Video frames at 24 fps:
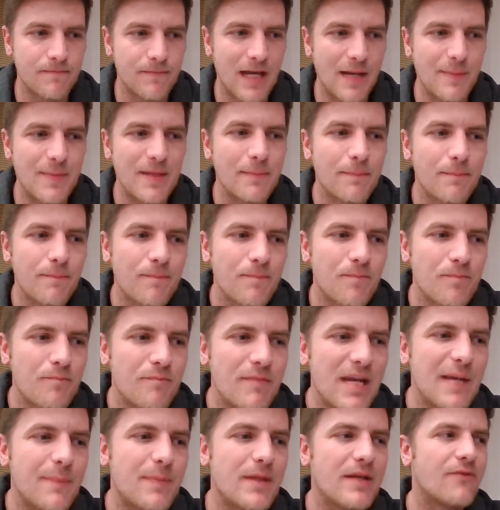i mean
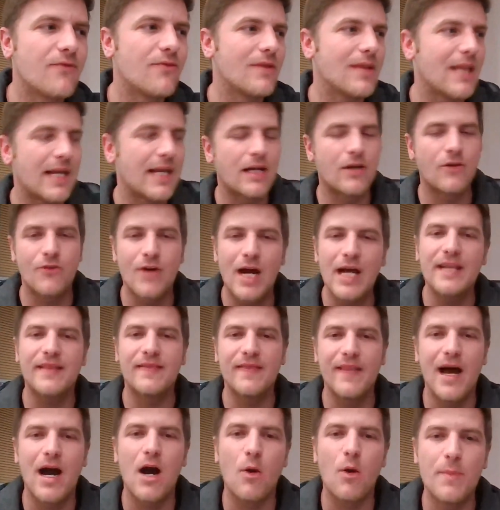maybe like right
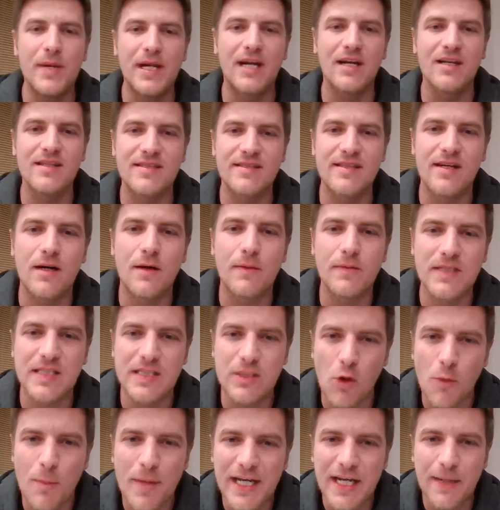now because there are
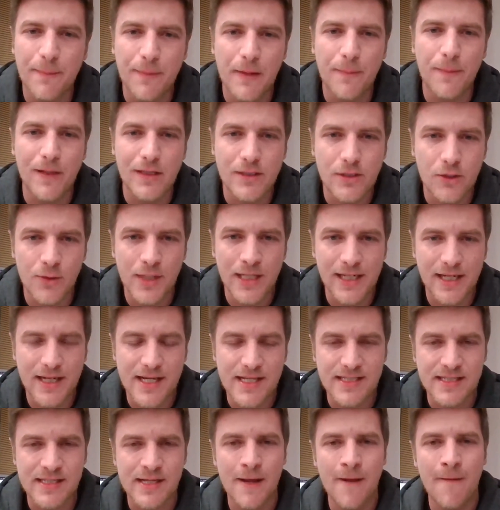so many people doing
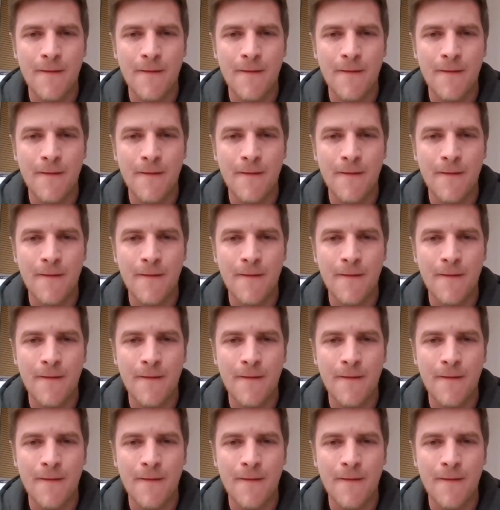this